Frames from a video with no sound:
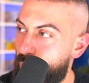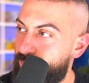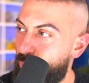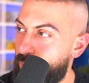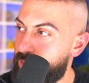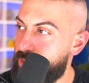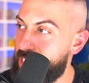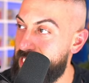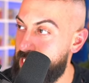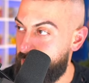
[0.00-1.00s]
Oh,
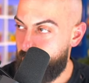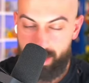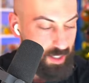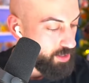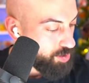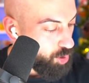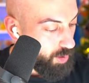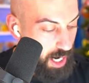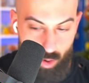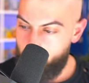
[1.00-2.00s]

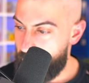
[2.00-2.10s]
we're